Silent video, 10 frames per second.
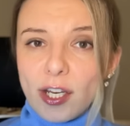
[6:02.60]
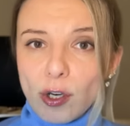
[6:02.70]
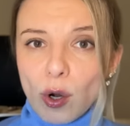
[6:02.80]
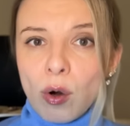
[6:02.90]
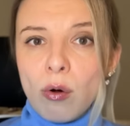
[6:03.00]

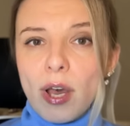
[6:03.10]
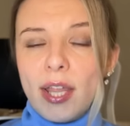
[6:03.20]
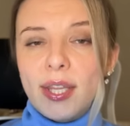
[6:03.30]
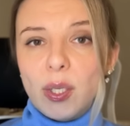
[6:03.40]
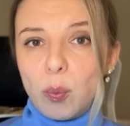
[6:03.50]
know
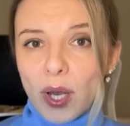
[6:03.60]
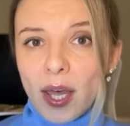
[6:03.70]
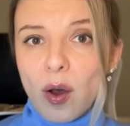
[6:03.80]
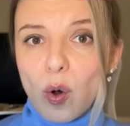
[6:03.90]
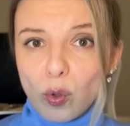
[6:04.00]
and that
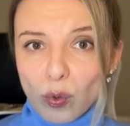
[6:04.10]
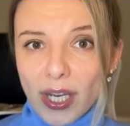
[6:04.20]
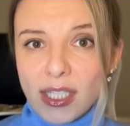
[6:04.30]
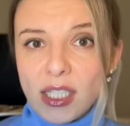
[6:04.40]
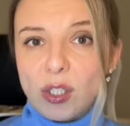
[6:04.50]
were
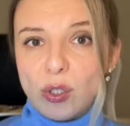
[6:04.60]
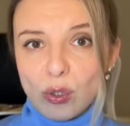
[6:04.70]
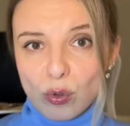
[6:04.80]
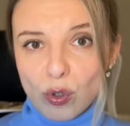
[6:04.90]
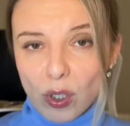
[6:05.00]
already
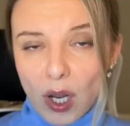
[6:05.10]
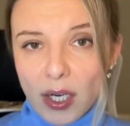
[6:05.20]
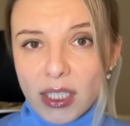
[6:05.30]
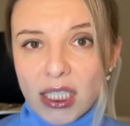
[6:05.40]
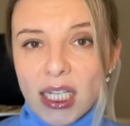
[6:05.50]

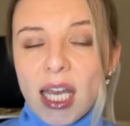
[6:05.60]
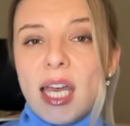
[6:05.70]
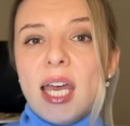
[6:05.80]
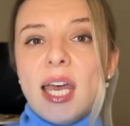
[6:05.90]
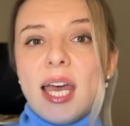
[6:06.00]
neutralized.
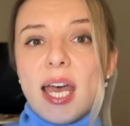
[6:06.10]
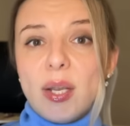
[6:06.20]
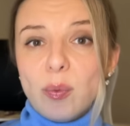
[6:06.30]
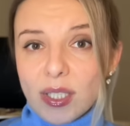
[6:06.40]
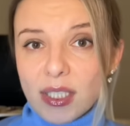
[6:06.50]

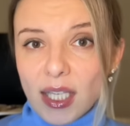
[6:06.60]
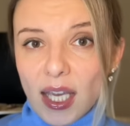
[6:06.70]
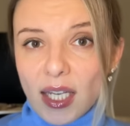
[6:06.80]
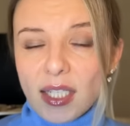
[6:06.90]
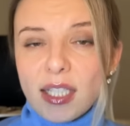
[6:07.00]
And once
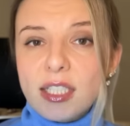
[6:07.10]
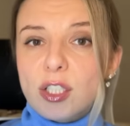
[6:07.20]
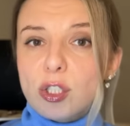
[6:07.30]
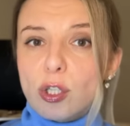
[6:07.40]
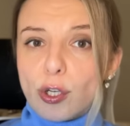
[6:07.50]
again, this
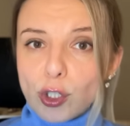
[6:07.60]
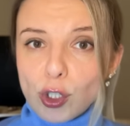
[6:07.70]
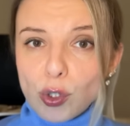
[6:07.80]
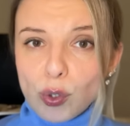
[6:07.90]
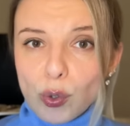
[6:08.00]
is not
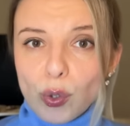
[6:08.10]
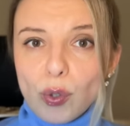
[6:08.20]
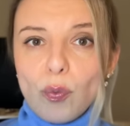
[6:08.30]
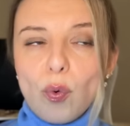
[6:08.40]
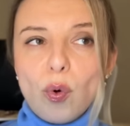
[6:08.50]
just good
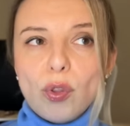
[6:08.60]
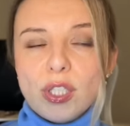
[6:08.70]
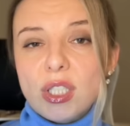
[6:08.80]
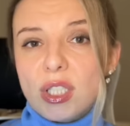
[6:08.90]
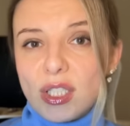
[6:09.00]
for the
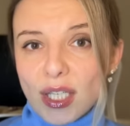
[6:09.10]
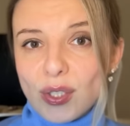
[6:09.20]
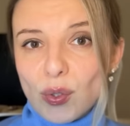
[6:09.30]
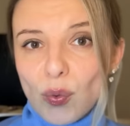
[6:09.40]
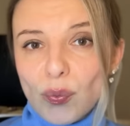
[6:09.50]

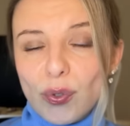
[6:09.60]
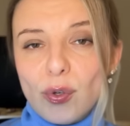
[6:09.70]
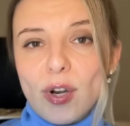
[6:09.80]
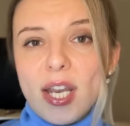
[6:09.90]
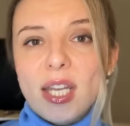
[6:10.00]
success of
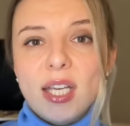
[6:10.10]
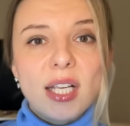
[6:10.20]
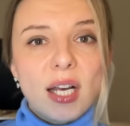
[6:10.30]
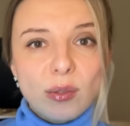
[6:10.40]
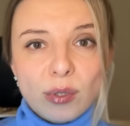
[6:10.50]
Ukrainian
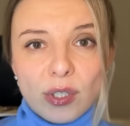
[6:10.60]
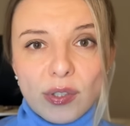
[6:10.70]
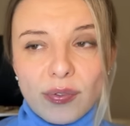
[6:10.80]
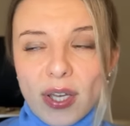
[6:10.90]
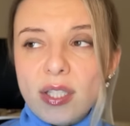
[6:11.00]

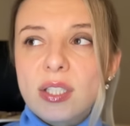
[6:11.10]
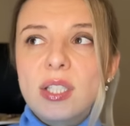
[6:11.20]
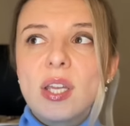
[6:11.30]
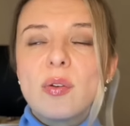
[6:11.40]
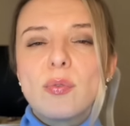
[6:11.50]

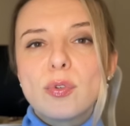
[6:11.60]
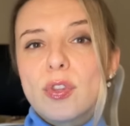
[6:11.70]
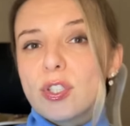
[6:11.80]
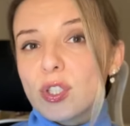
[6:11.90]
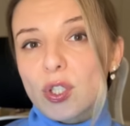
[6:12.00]
counteroffensive, for
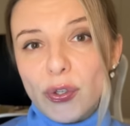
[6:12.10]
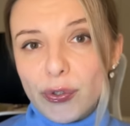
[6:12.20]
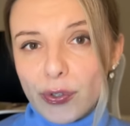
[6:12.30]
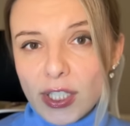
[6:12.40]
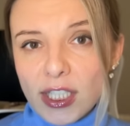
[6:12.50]
the
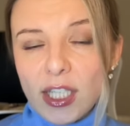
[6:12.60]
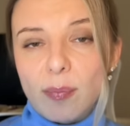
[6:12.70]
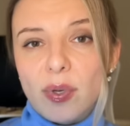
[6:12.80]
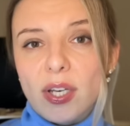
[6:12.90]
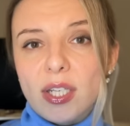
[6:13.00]
security,
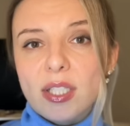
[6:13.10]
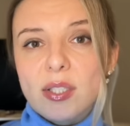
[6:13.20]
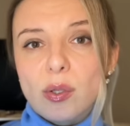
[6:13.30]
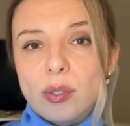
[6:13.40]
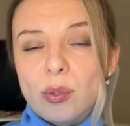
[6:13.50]
but it is
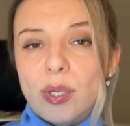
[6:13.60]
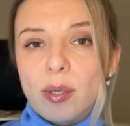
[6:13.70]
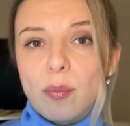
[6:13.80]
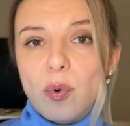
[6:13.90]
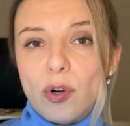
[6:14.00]
also an
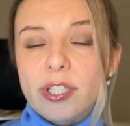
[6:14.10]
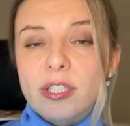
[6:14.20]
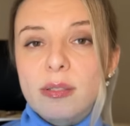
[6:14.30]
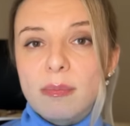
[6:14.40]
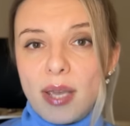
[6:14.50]

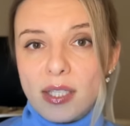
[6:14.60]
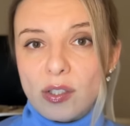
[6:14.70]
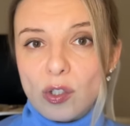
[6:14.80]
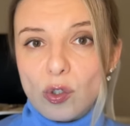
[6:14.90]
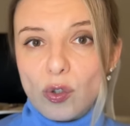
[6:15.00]
important
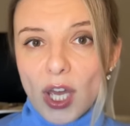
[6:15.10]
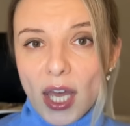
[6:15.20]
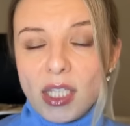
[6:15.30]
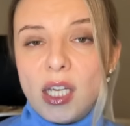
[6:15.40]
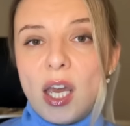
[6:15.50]
message that